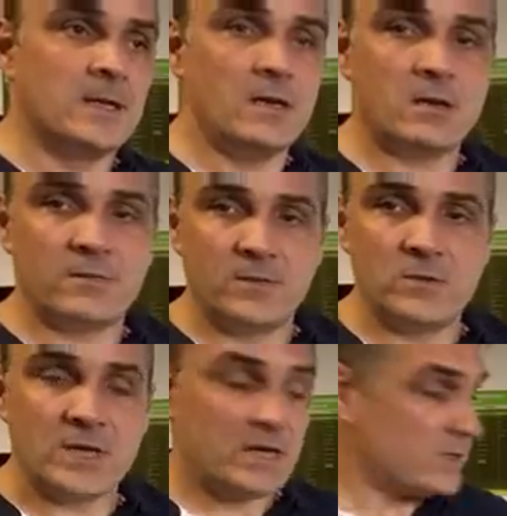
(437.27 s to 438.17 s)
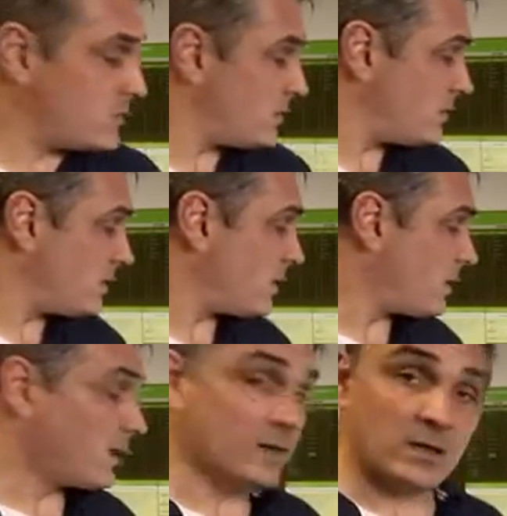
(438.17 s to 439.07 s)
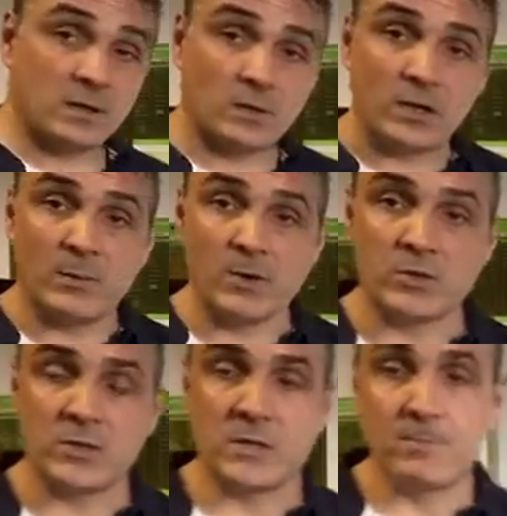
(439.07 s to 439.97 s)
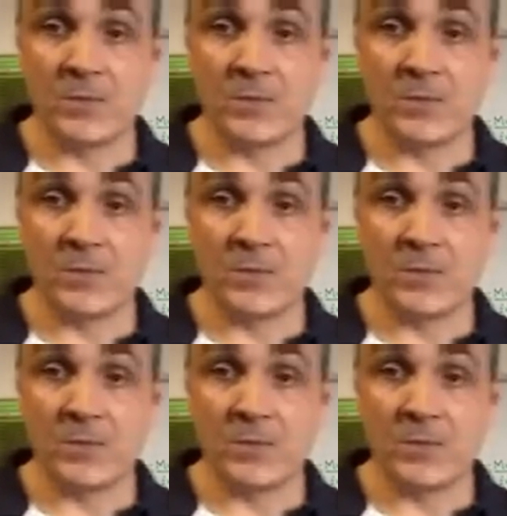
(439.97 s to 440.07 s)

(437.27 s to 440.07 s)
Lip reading: in another few days and look at emotions.